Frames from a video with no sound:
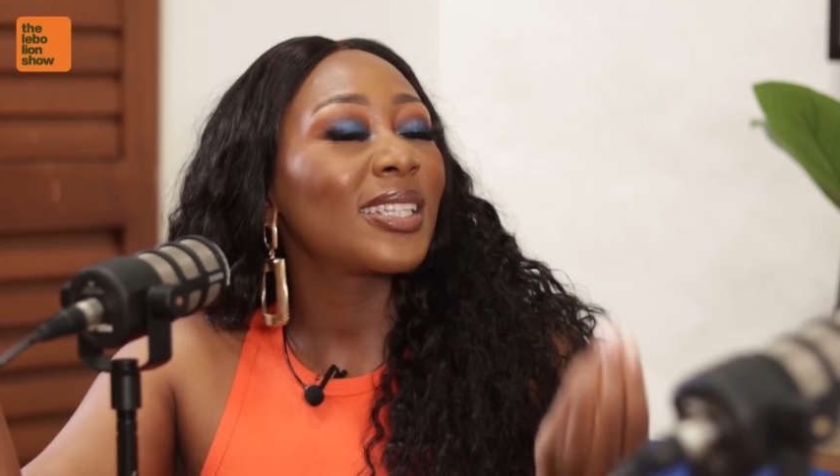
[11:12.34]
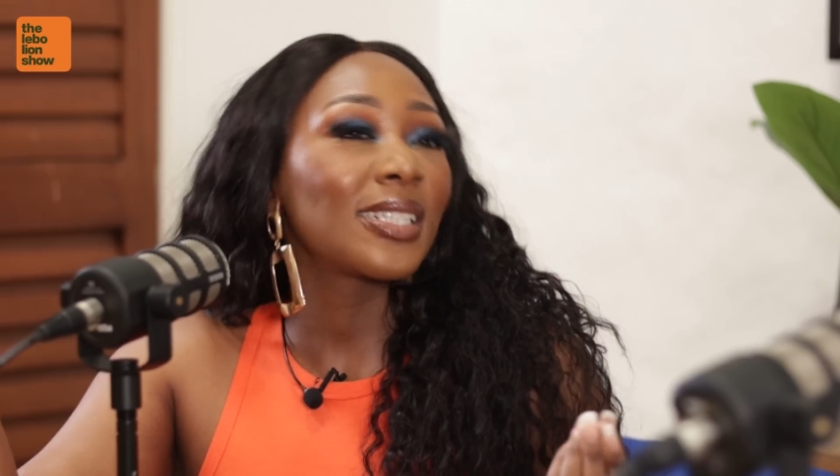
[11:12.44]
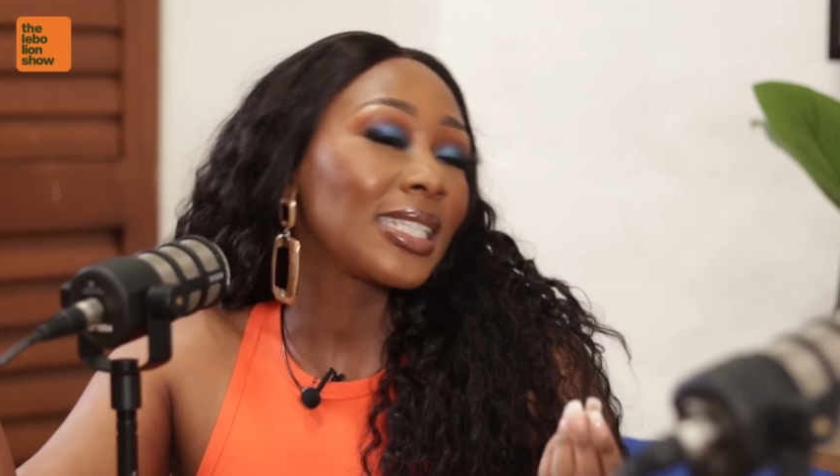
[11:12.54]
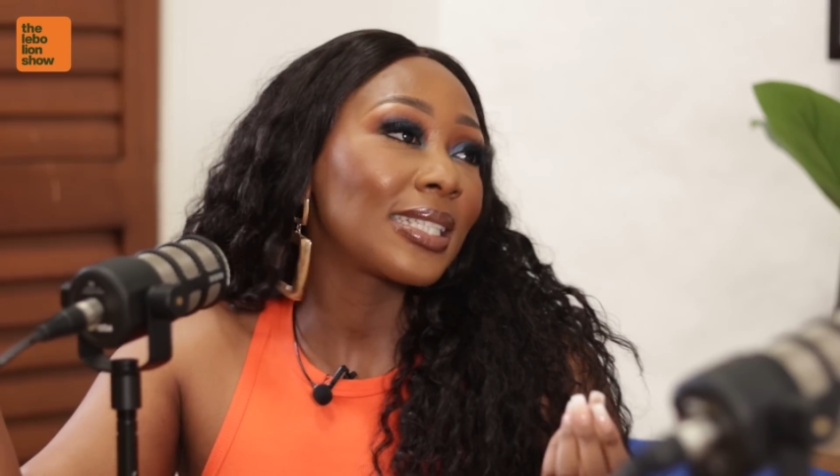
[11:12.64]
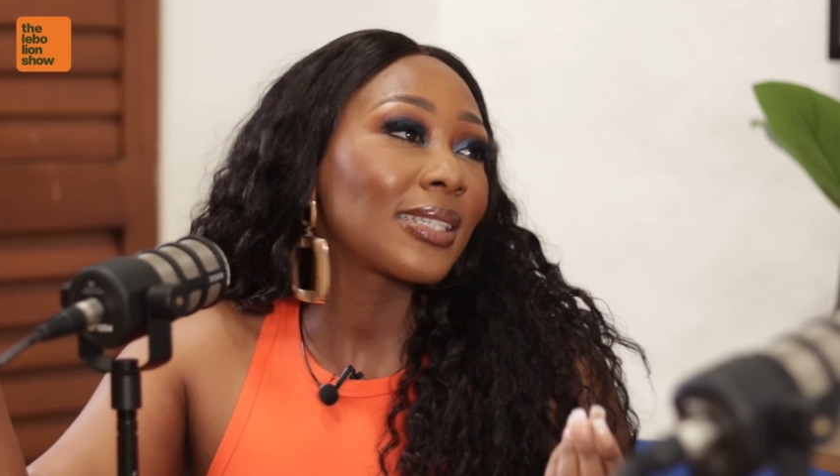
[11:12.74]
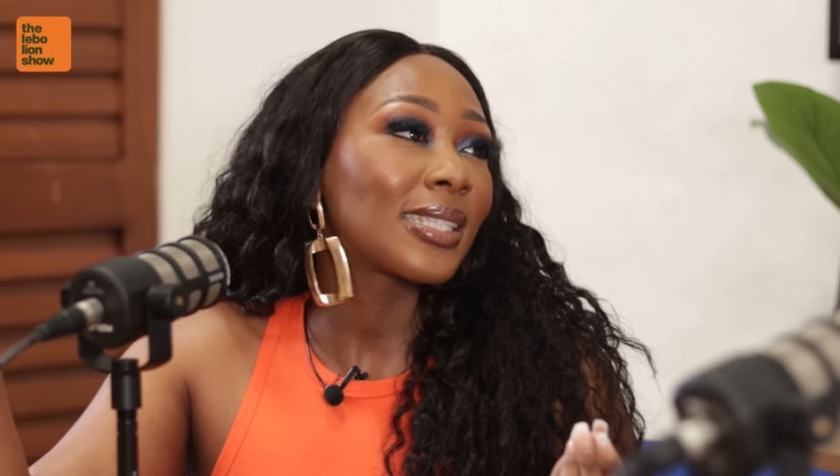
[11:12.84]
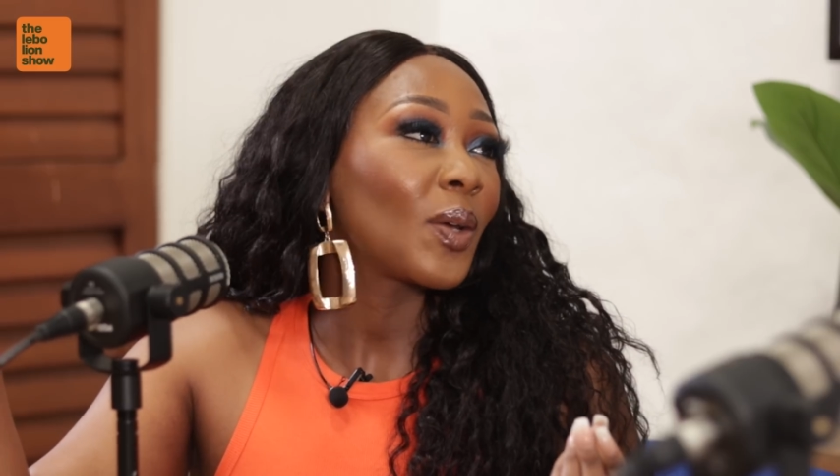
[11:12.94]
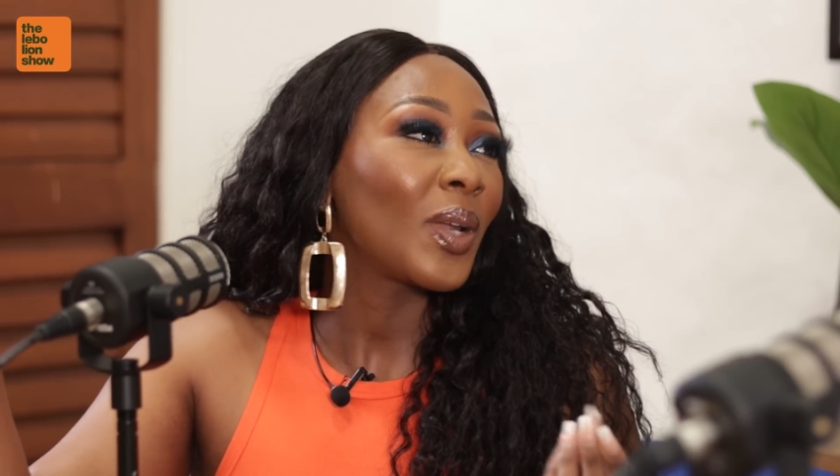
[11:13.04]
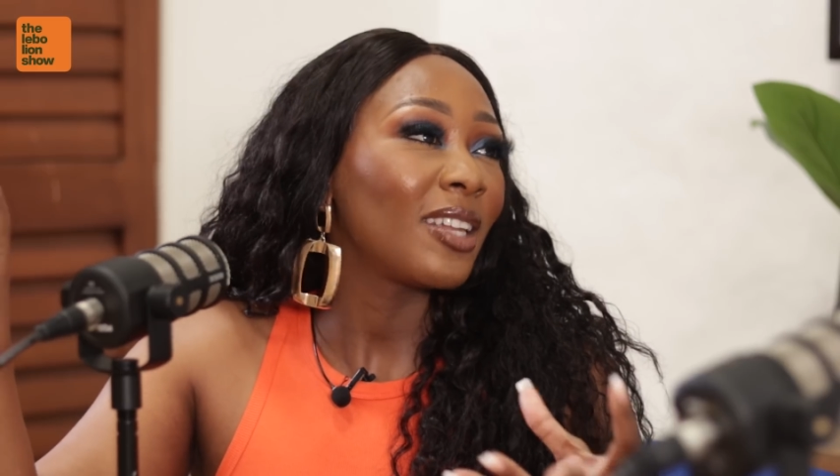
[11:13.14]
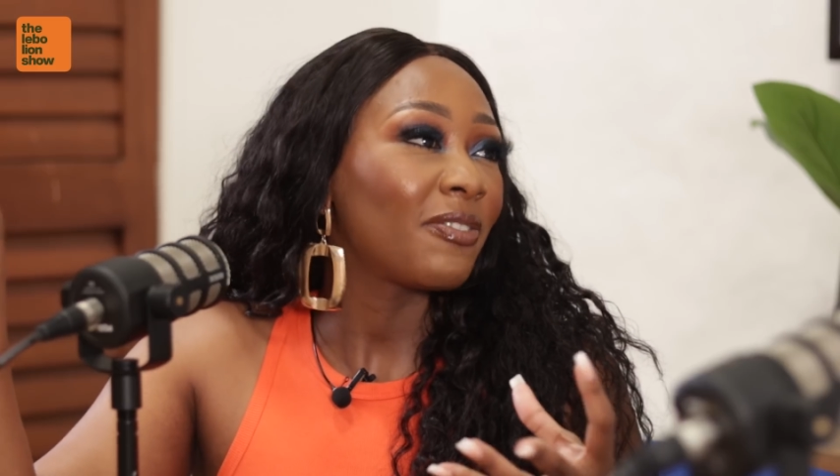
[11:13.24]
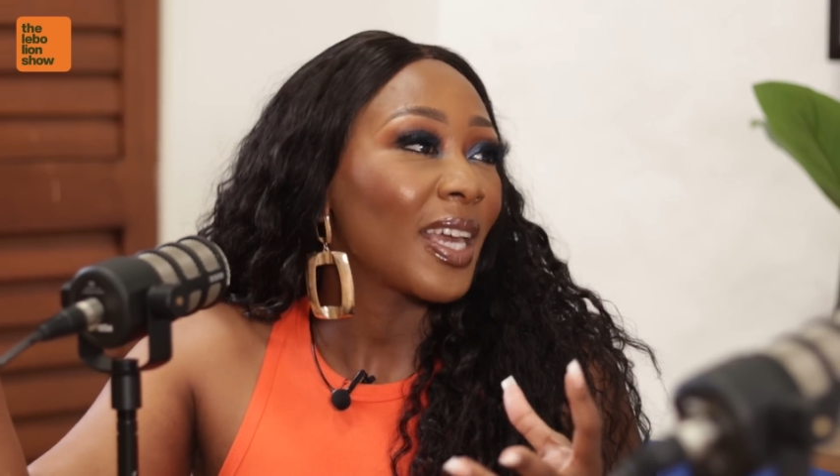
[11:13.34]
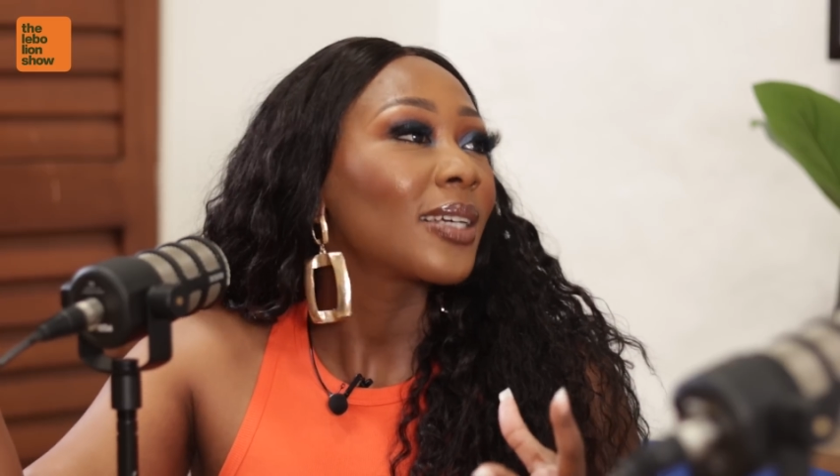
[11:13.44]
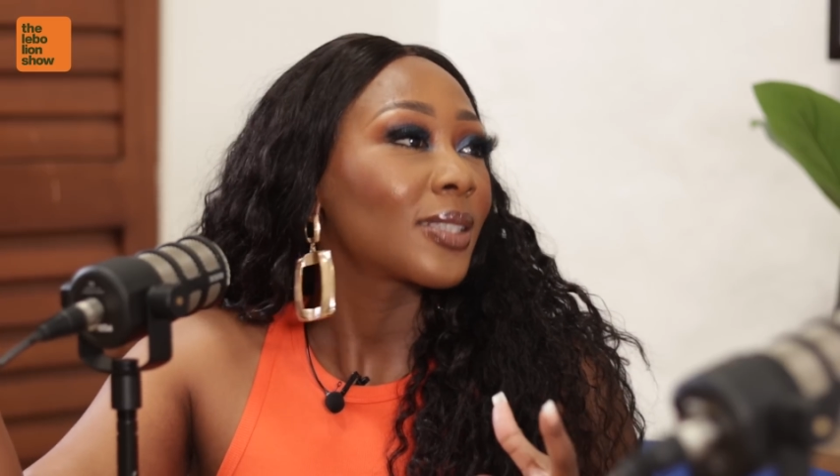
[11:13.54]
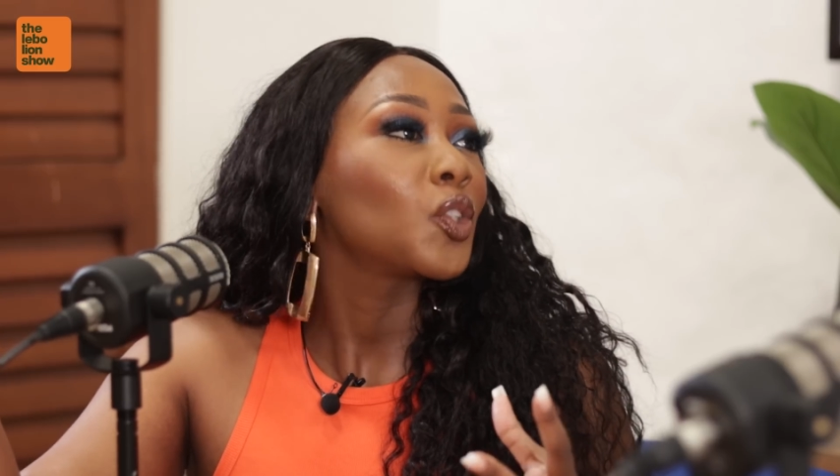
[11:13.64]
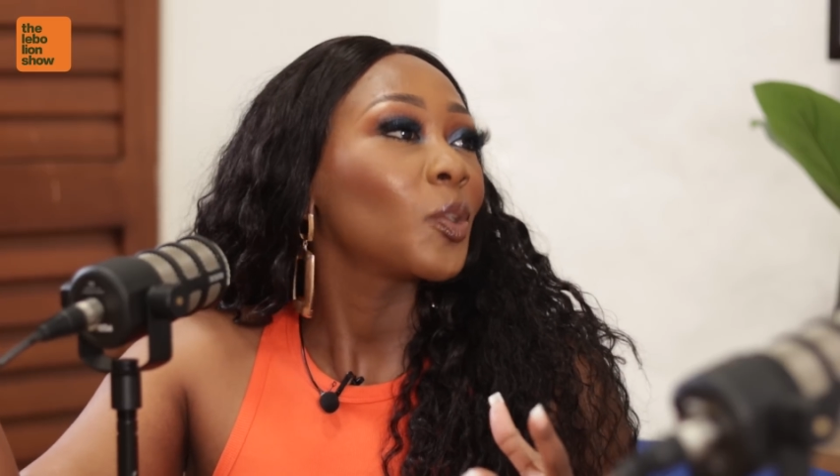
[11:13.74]
isn't necessarily fake
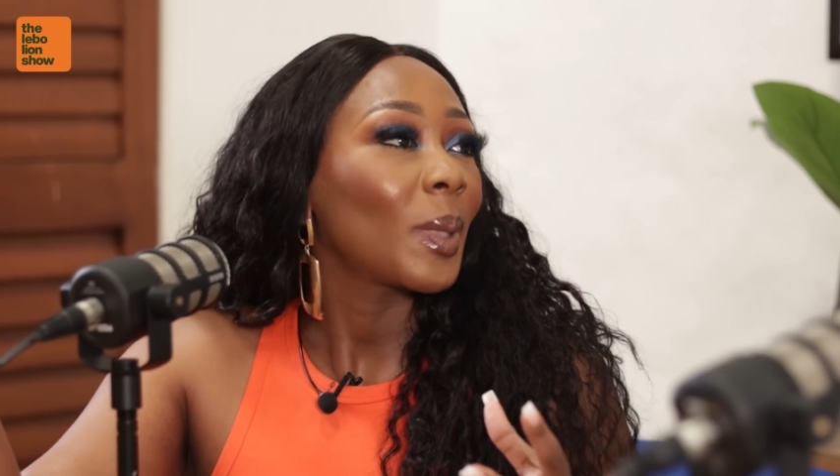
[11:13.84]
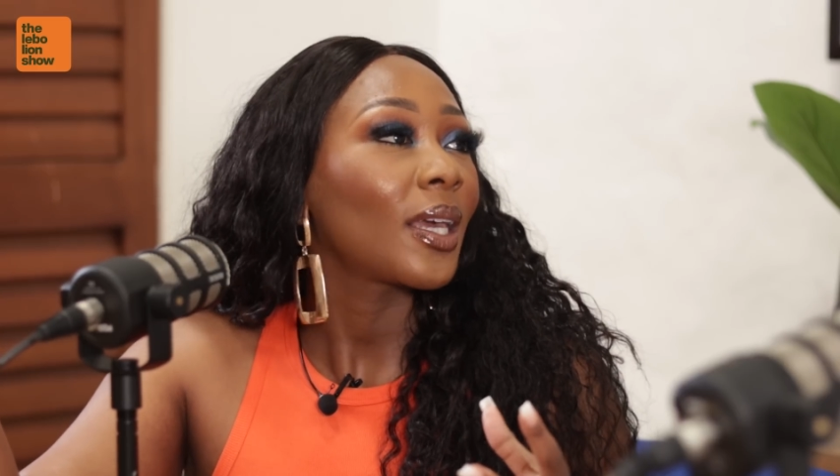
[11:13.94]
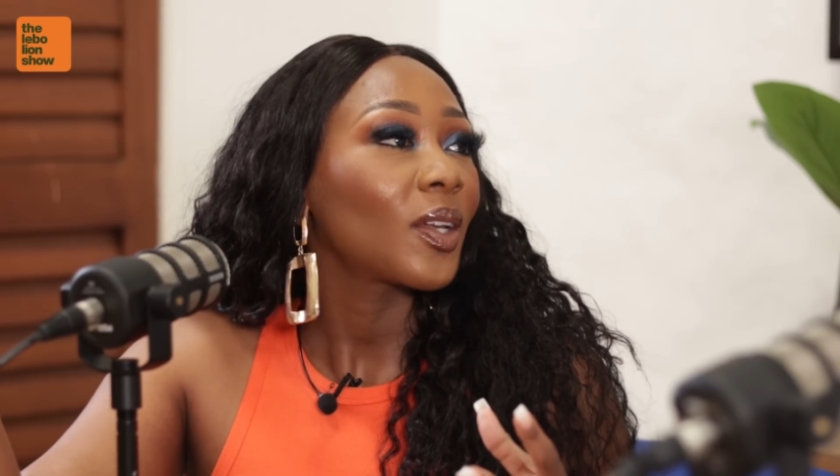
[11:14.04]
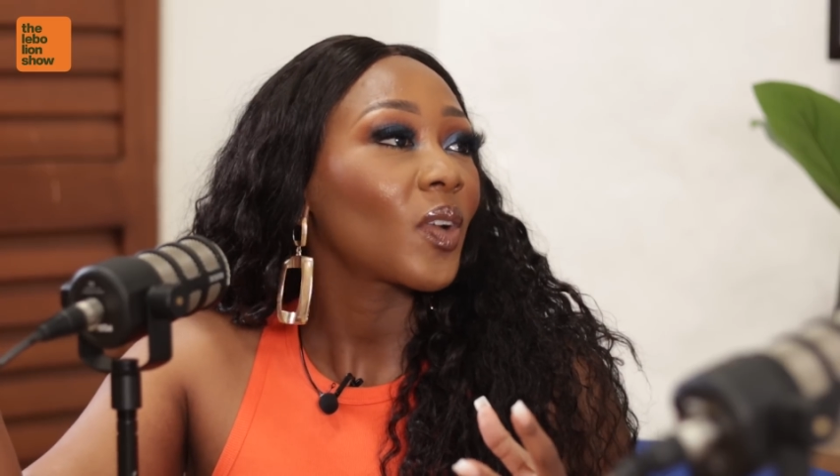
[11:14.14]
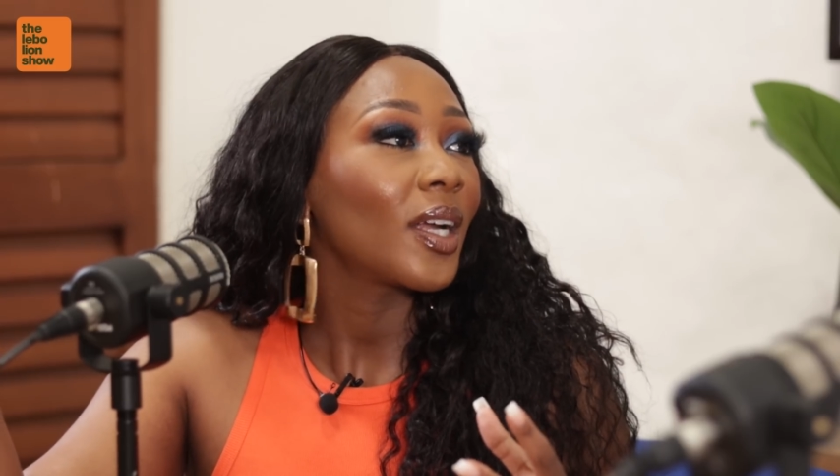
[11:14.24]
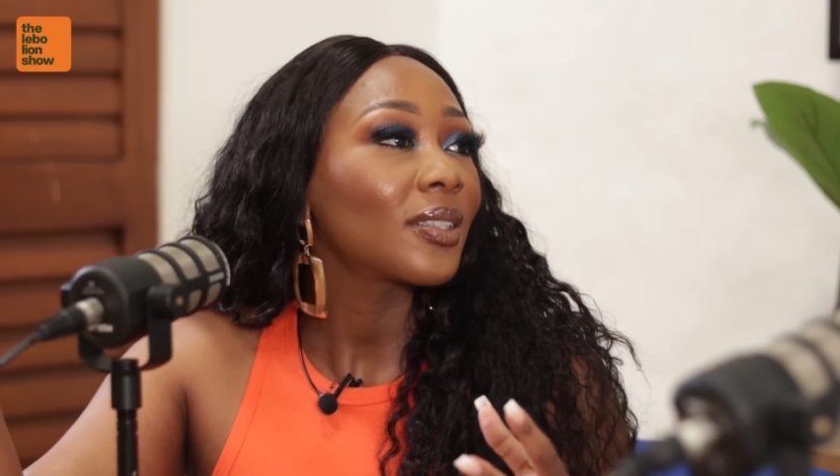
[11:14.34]
it till you make it, right?